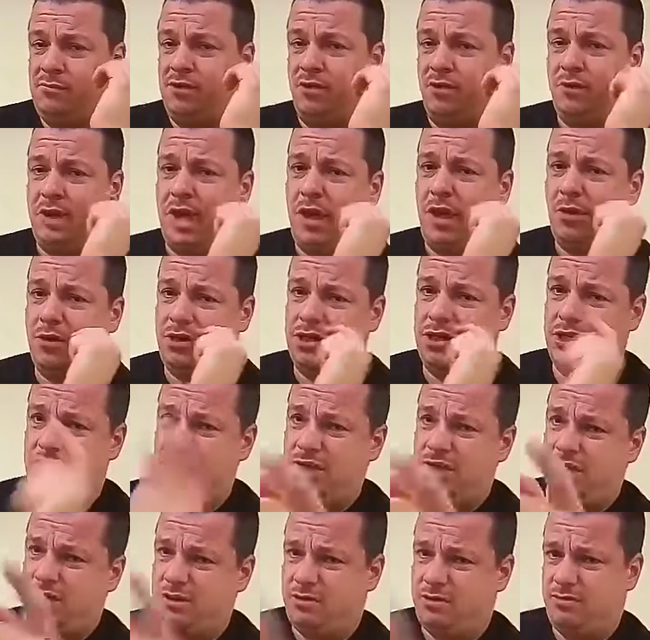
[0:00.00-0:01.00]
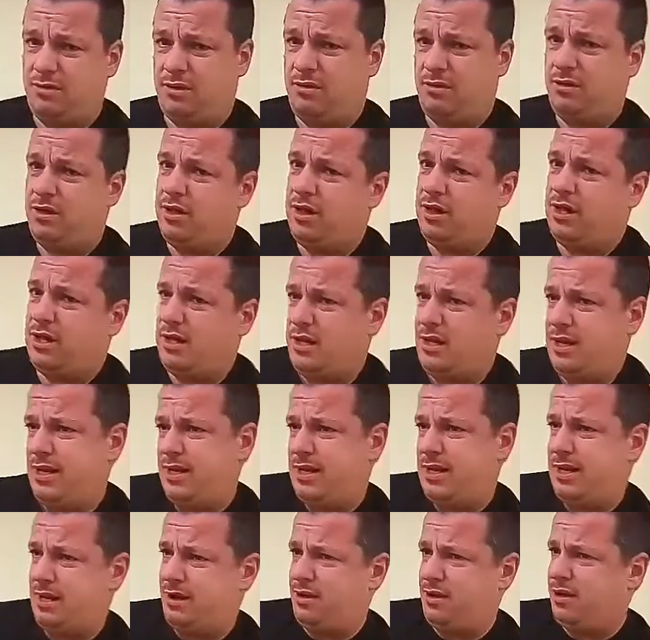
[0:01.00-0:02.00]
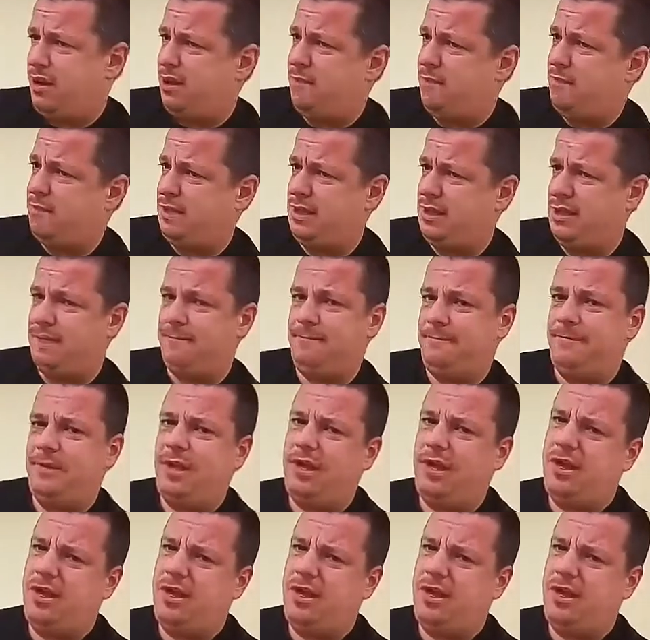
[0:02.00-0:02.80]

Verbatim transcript: so now it's neat, neat and complete.